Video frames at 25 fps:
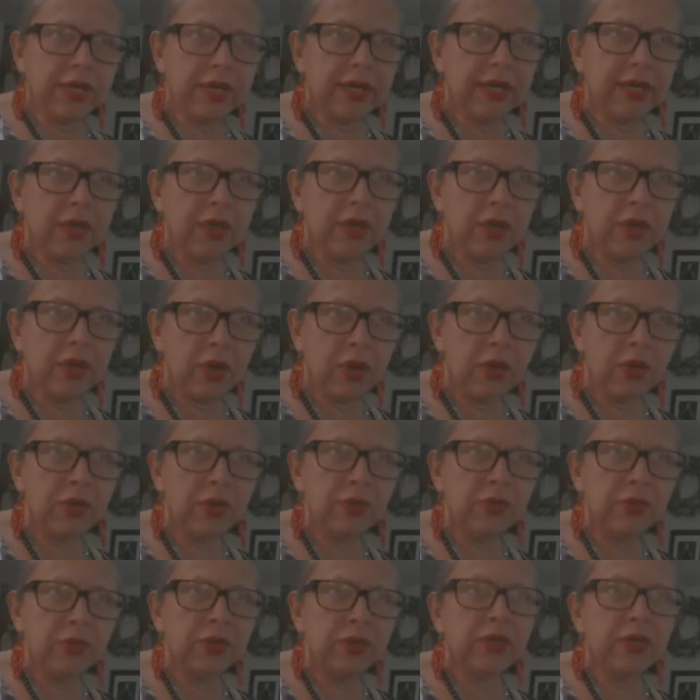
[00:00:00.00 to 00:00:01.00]

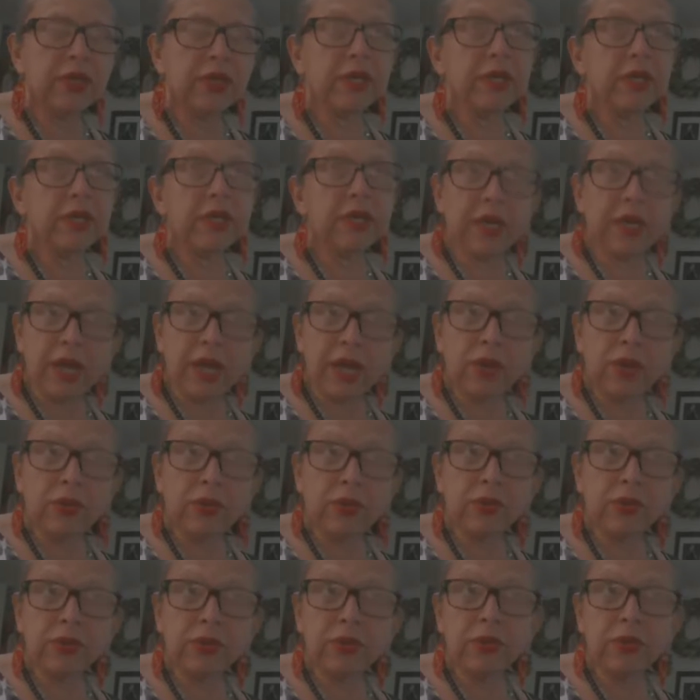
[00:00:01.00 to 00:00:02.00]
Go Gao
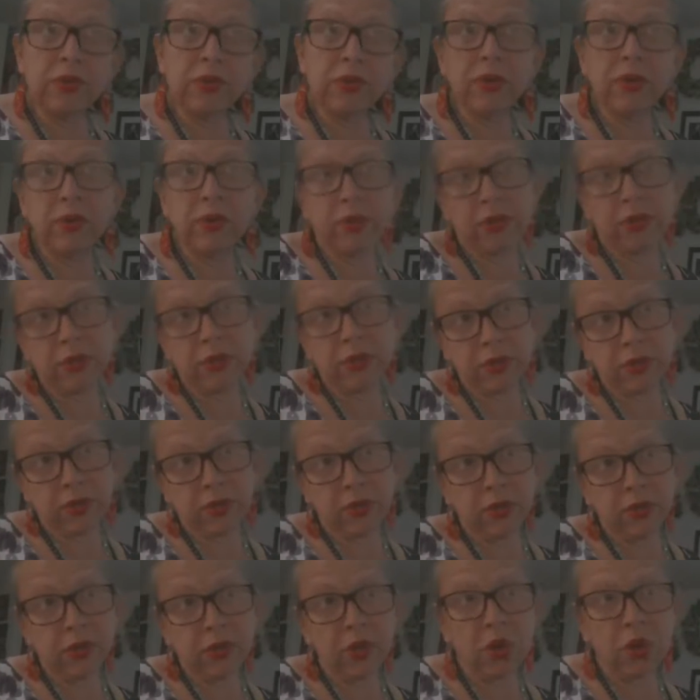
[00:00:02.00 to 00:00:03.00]
or,
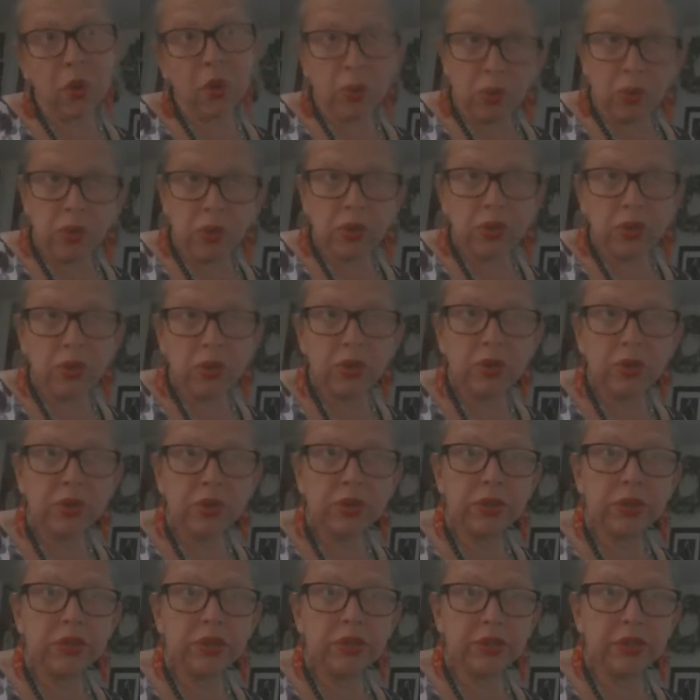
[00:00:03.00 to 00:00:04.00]
or Go
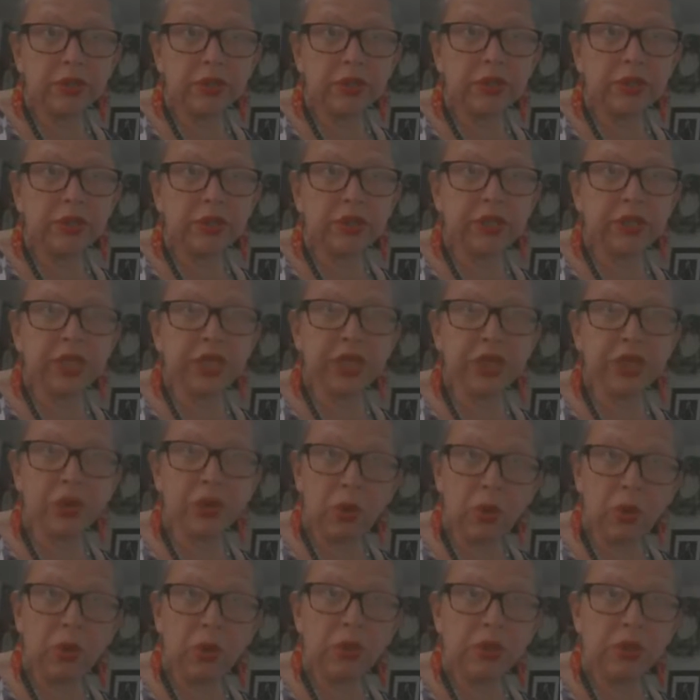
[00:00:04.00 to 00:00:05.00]

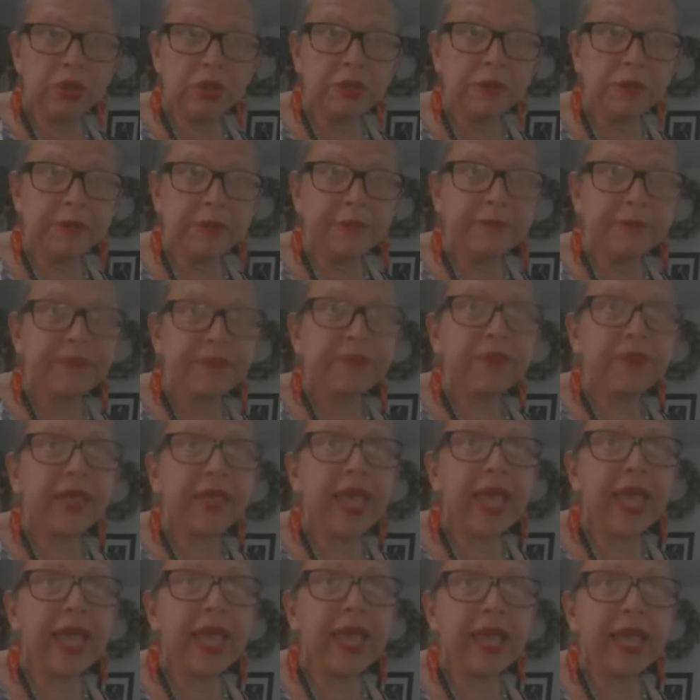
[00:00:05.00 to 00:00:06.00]
Gino,
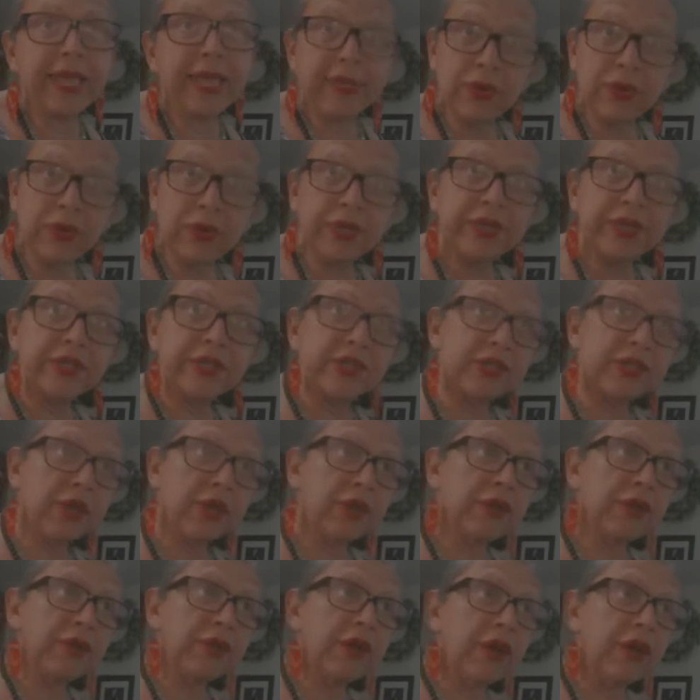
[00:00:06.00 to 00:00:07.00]
a younger
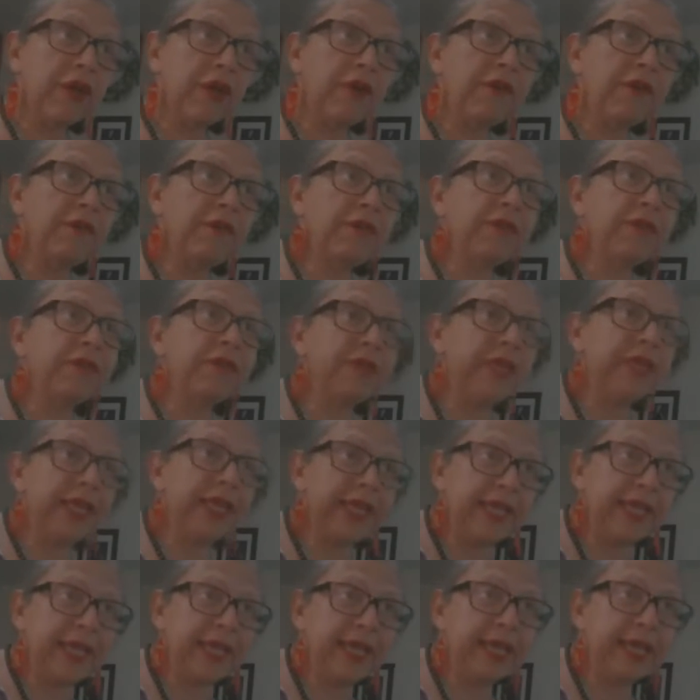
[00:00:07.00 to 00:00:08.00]
son of the
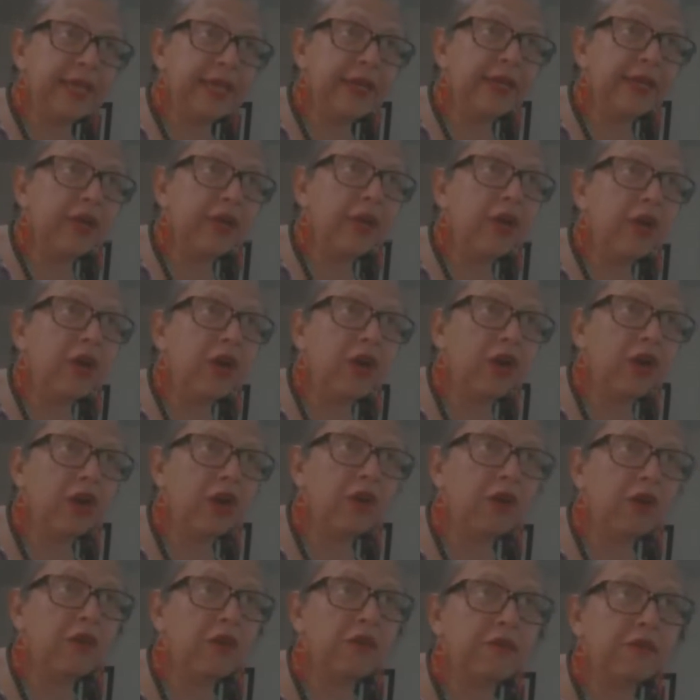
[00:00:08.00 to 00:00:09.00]
king
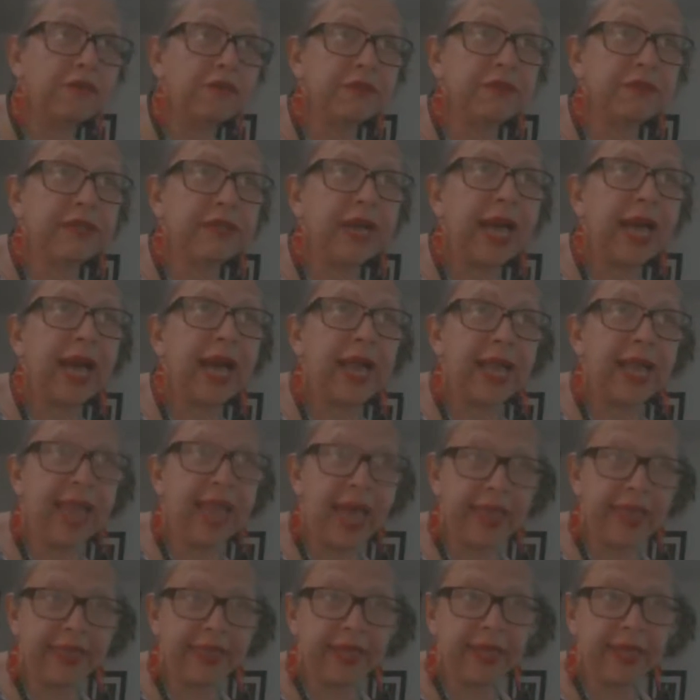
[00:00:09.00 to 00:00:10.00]
of
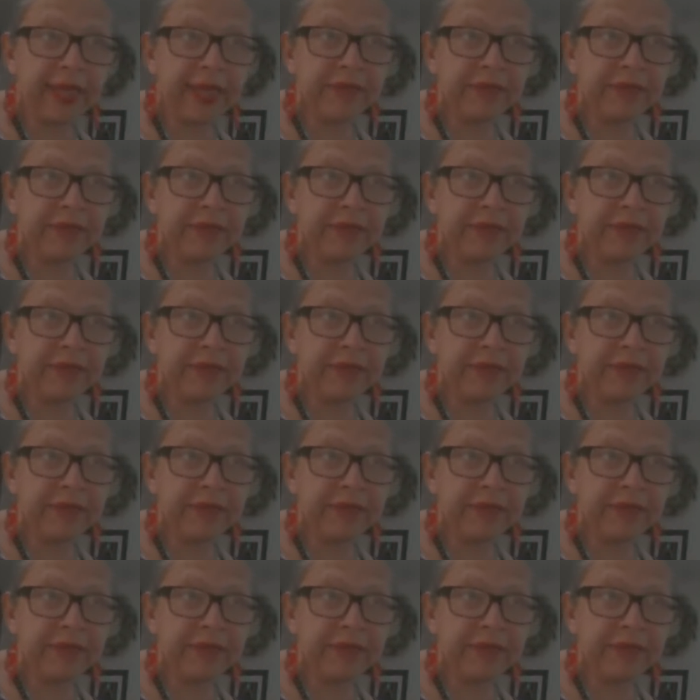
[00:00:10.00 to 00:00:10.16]
Allada,